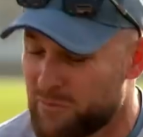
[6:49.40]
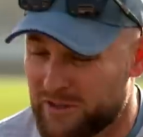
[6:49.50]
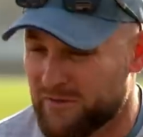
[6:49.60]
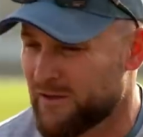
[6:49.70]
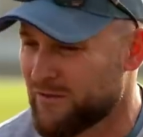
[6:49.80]

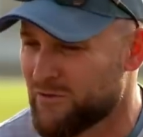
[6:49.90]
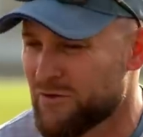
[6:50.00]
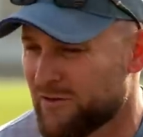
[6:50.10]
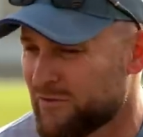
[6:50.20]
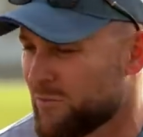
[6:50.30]
Pakistan's good
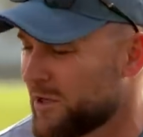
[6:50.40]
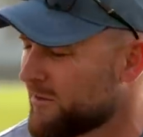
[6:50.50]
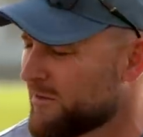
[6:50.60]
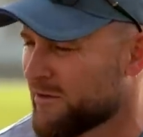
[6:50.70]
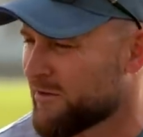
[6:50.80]
enough to beat
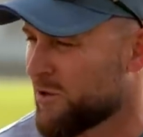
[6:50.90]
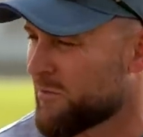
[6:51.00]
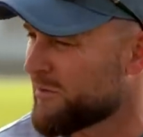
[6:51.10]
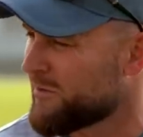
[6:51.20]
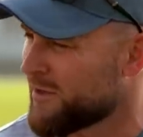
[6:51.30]
us in those
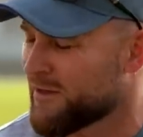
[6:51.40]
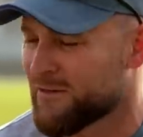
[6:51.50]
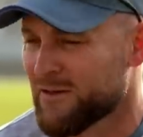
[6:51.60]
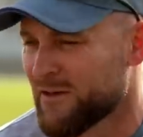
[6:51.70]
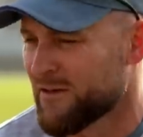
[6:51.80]
moments, then
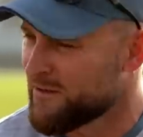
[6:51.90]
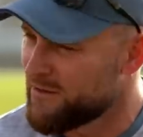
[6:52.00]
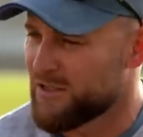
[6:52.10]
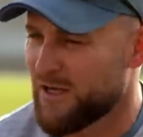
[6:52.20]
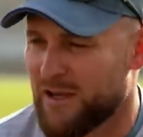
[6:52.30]

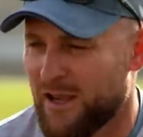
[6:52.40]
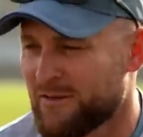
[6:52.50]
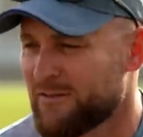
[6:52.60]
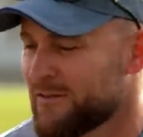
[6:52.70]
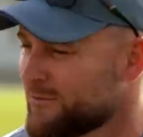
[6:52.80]
you shake
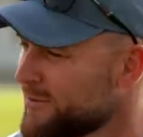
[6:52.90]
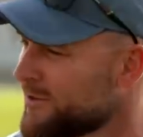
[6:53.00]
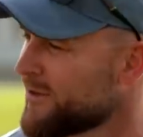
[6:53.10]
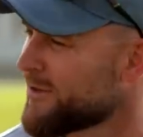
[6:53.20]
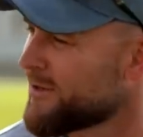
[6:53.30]
hands, you
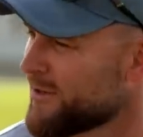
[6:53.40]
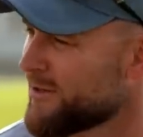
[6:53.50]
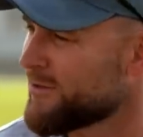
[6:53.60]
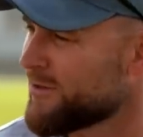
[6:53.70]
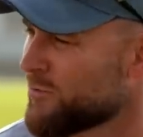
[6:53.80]

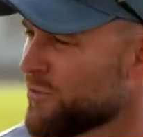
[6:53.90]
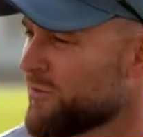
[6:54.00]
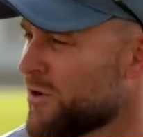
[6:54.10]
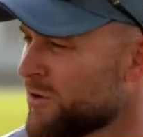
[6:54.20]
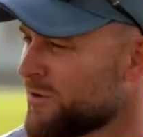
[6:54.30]

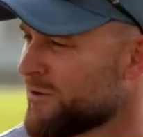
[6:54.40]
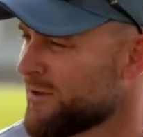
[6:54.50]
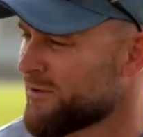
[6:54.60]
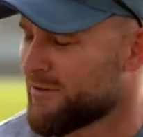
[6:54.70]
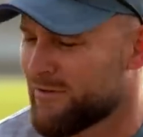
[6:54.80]
move on,
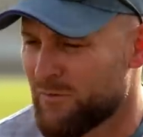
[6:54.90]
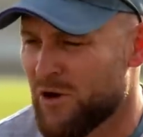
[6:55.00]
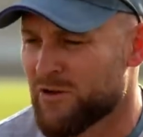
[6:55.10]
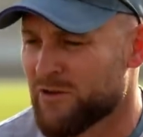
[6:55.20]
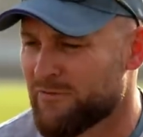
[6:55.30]
you
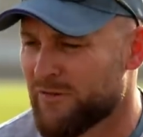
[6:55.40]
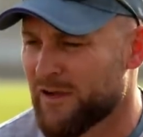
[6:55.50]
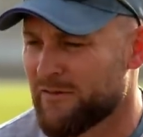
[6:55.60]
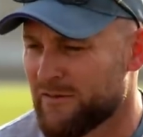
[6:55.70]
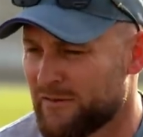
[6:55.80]
smile on your
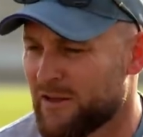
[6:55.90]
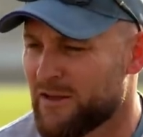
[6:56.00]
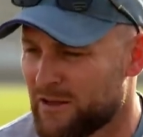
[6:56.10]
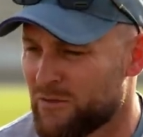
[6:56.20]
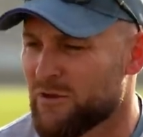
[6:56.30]
face and you say,
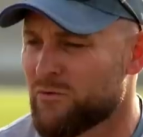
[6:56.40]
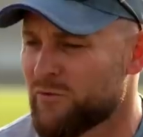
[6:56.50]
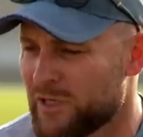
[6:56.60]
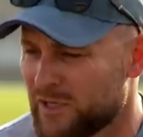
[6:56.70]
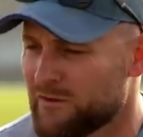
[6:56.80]
you know what, well,
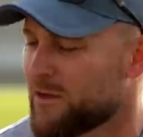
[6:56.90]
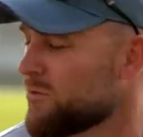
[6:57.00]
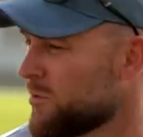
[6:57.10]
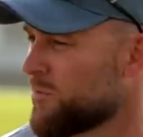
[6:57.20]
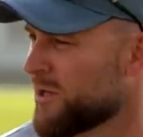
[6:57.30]
we need to get a
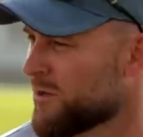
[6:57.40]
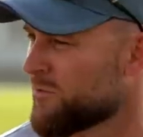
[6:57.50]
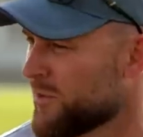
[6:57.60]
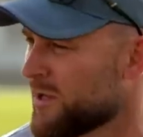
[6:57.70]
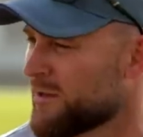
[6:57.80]
little bit better,
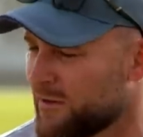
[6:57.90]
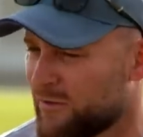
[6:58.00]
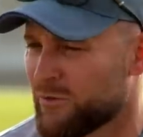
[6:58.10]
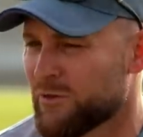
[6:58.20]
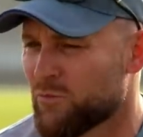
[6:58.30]
but at
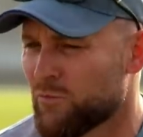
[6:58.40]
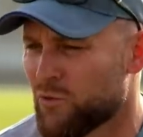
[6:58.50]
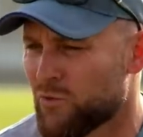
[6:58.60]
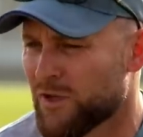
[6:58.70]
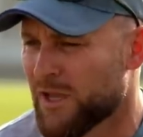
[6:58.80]
least we
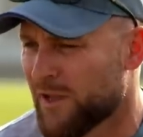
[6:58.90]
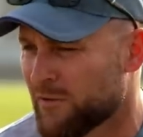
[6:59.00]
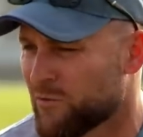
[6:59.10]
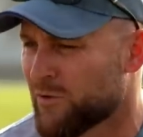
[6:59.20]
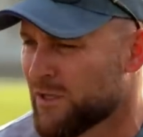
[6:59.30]
bought the game
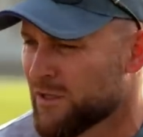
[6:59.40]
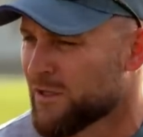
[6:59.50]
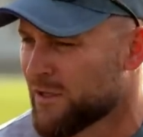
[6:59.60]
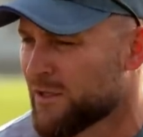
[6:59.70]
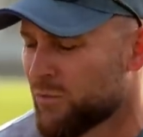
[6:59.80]
that we
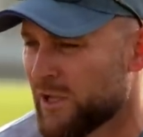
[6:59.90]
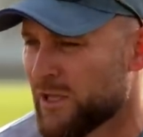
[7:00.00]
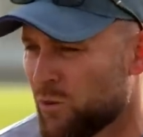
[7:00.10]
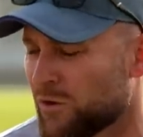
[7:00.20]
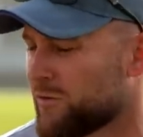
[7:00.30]

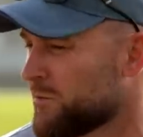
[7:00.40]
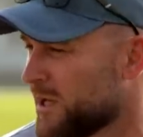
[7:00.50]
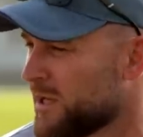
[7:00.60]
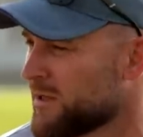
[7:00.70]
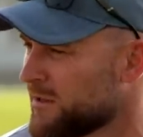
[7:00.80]
want to
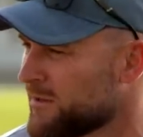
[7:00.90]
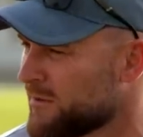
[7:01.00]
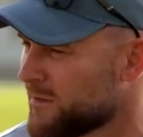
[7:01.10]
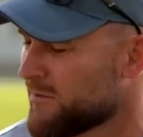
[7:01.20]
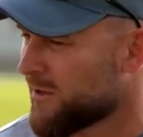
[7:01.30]
play, and
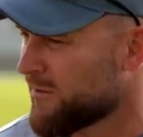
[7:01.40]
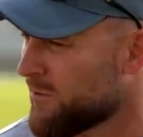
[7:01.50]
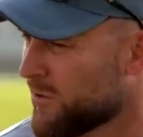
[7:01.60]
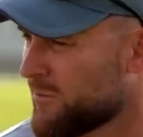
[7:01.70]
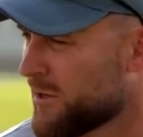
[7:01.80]
it gives us
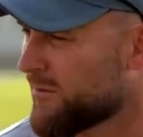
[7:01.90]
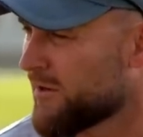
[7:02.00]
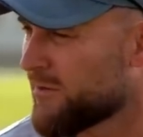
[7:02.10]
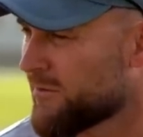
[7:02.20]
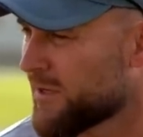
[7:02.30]
the most amount of
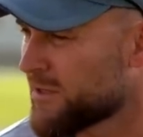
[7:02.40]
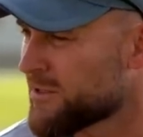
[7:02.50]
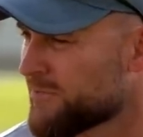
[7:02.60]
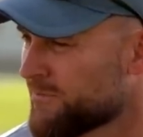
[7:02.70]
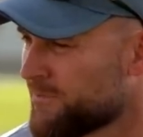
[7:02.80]
satisfaction.